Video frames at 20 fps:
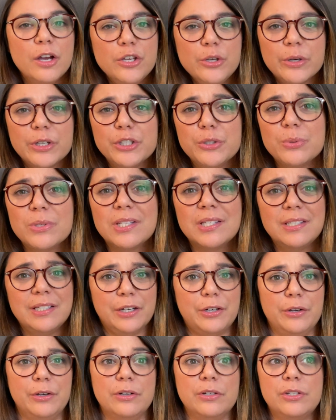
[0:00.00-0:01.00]
You can do
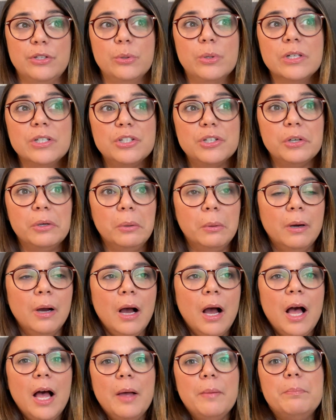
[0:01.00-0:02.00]
stickers, you can do
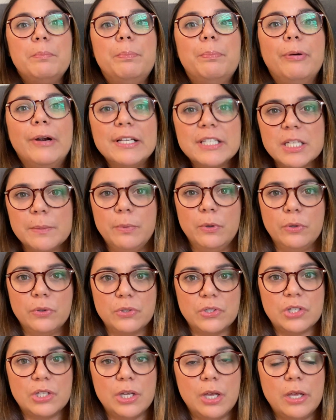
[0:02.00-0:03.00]

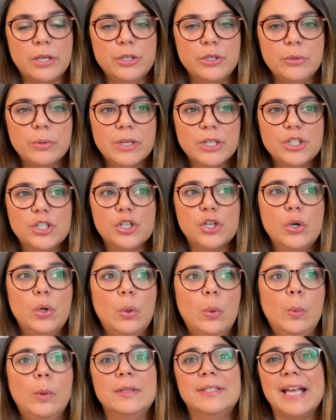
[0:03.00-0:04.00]
printables, you can
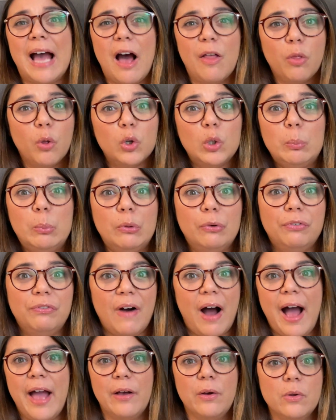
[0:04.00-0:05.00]
do downloadable
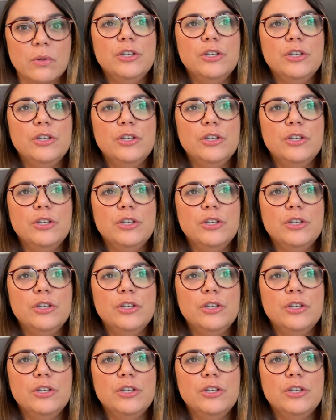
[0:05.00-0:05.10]
files.